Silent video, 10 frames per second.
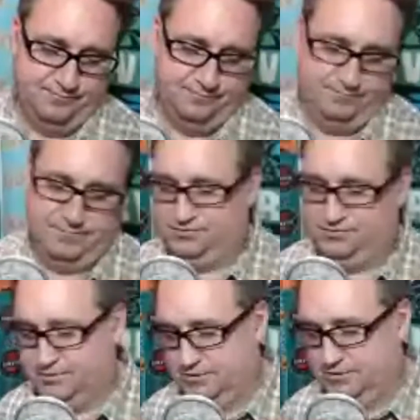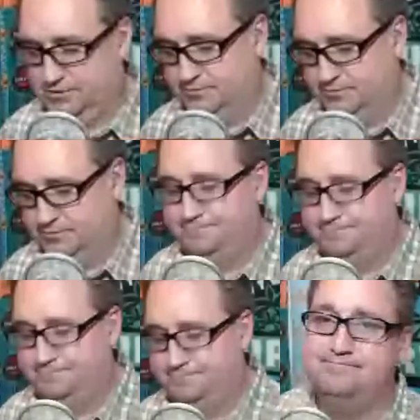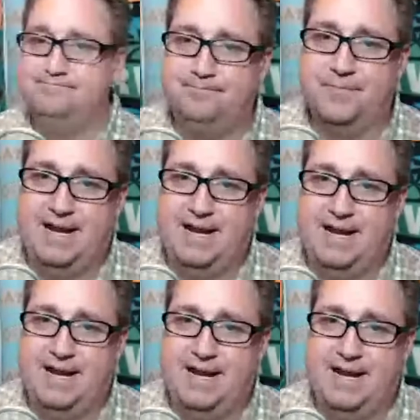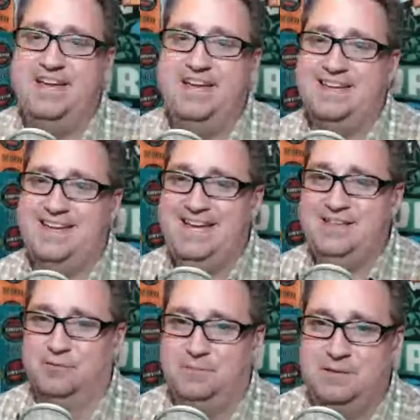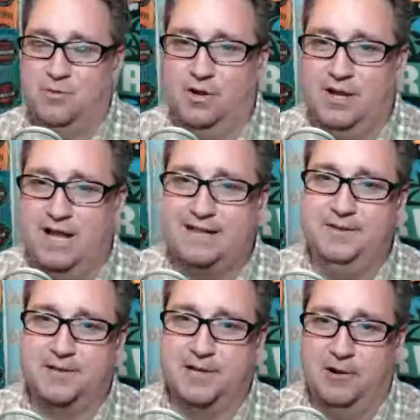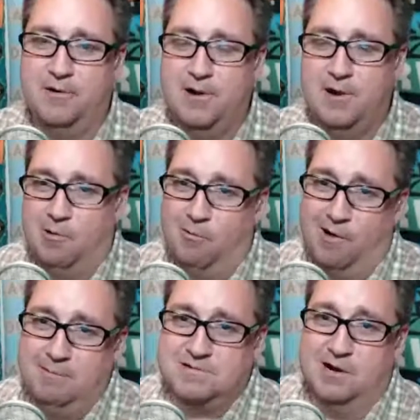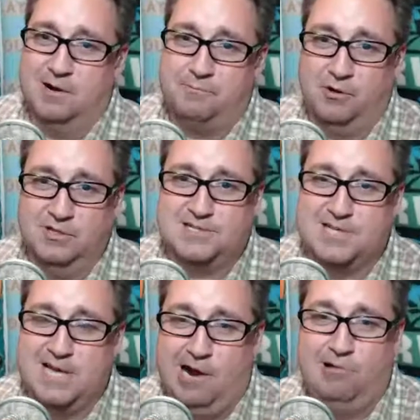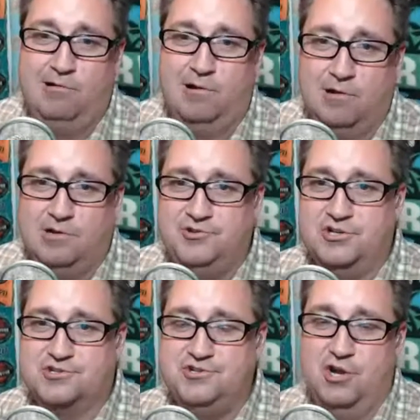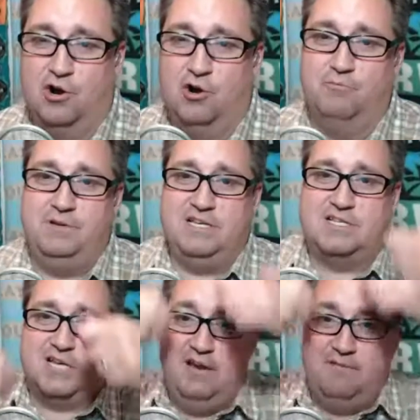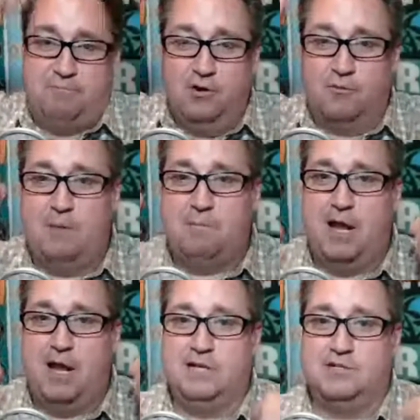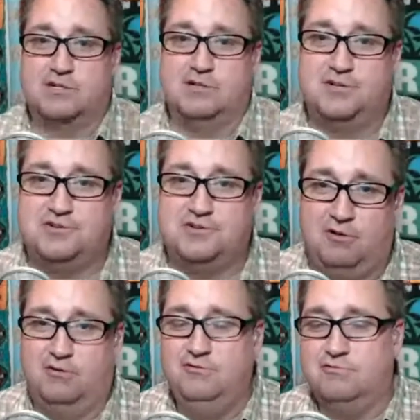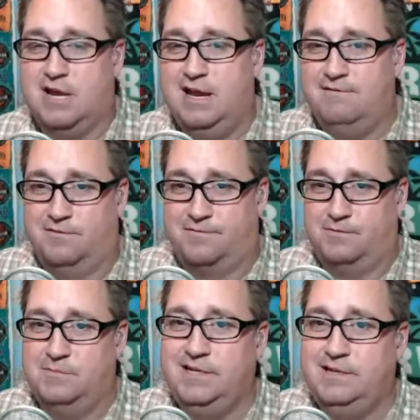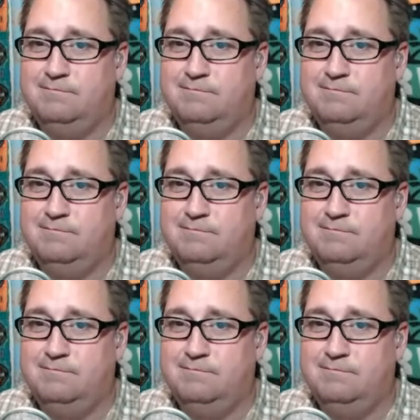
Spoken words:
That's true. I would think Keith would be more likely to go, well, I'm just going to pull this out. Just, be safe, put it around my neck, just let y'all know you can't vote for me.